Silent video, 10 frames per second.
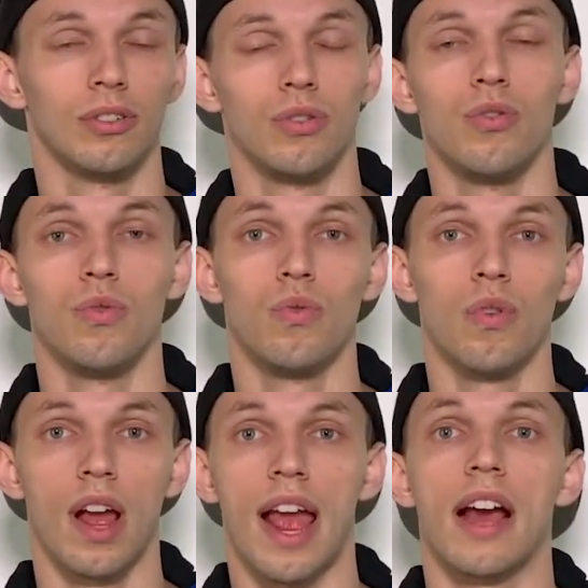
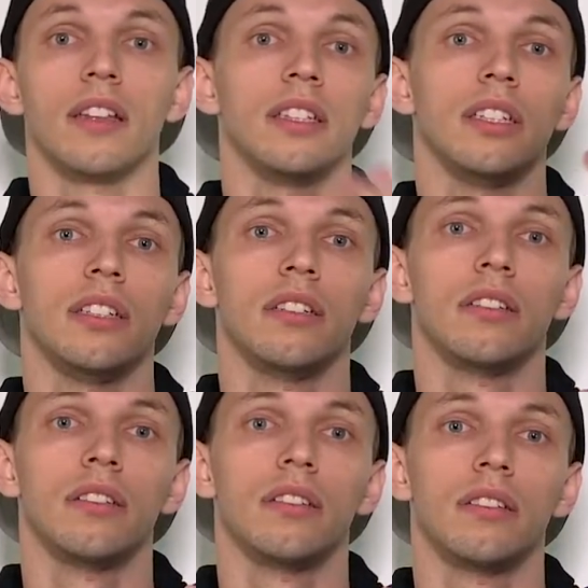who Ali
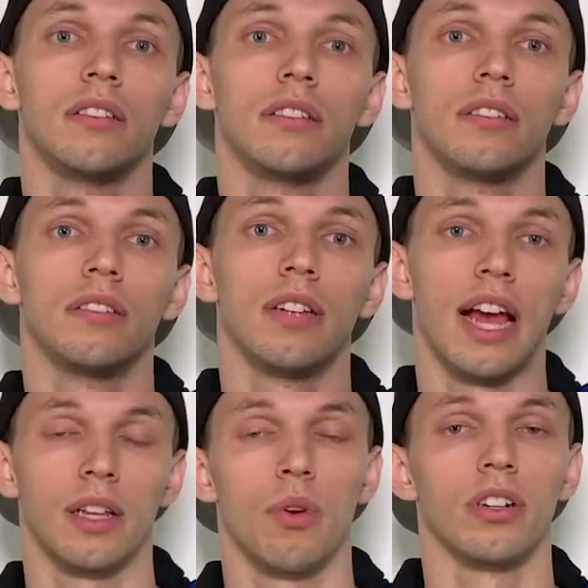
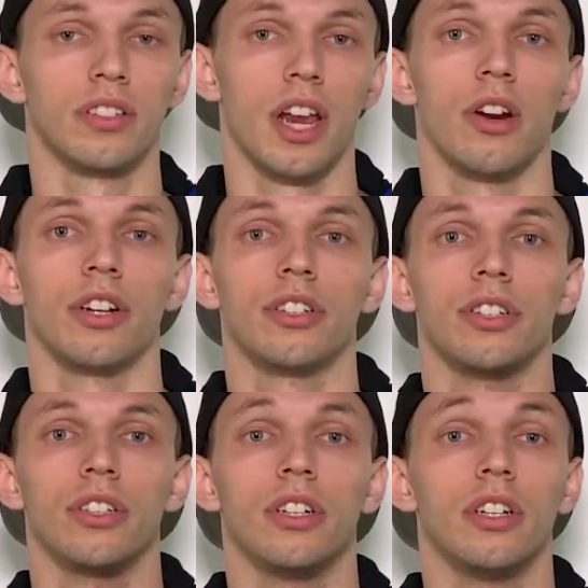Wong's
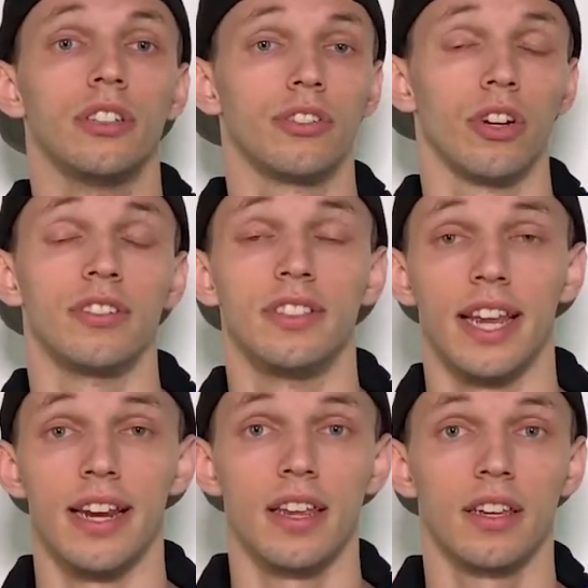character starts
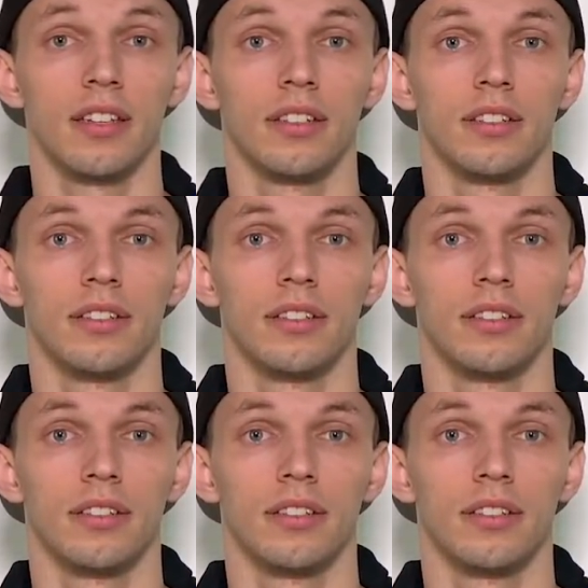dating.